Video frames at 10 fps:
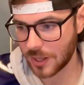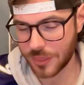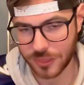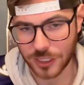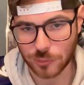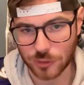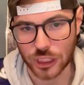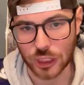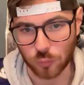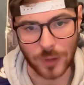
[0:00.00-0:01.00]
a
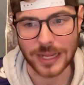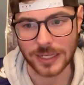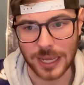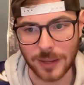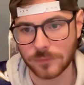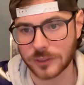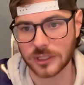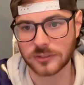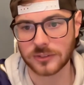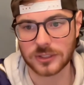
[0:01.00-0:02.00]
great game for
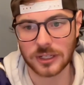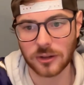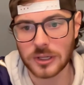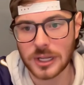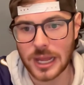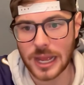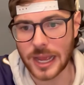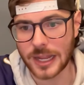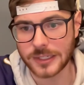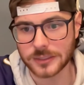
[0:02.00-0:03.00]
Justice Hill.
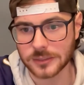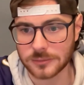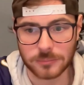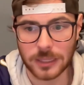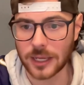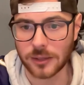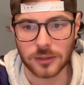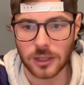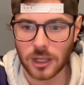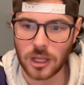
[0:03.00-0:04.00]
And, man,
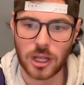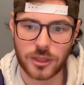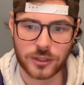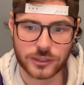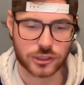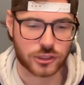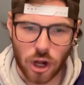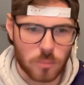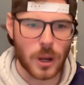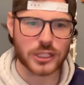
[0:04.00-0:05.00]
there's
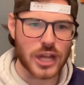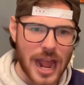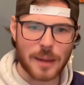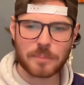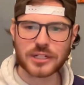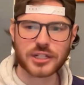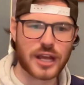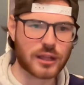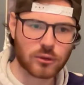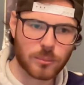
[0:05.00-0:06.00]
so much happened
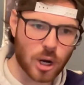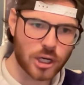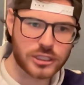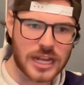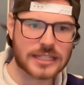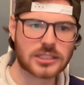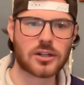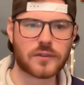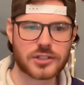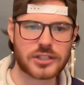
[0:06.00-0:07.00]
today. Lamar Jackson
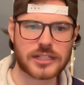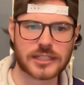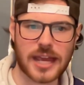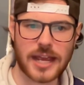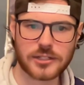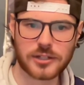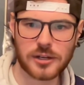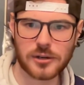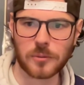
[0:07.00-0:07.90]
over 6K too.